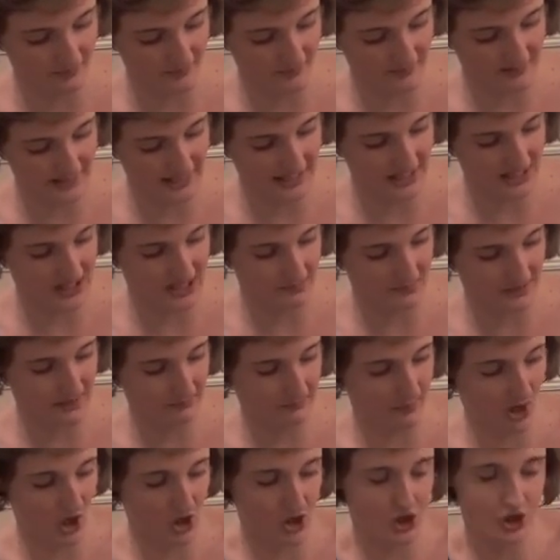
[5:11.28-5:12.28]
needed to be
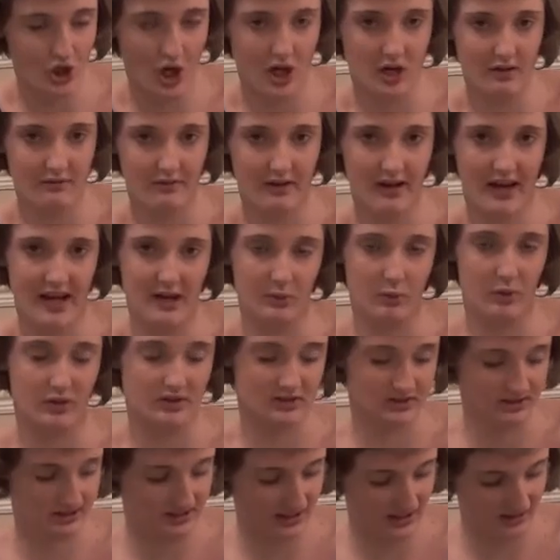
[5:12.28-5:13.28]
budged over.
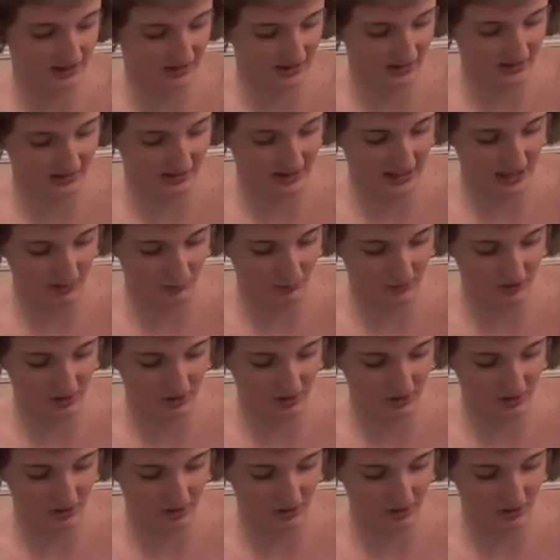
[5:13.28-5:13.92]
It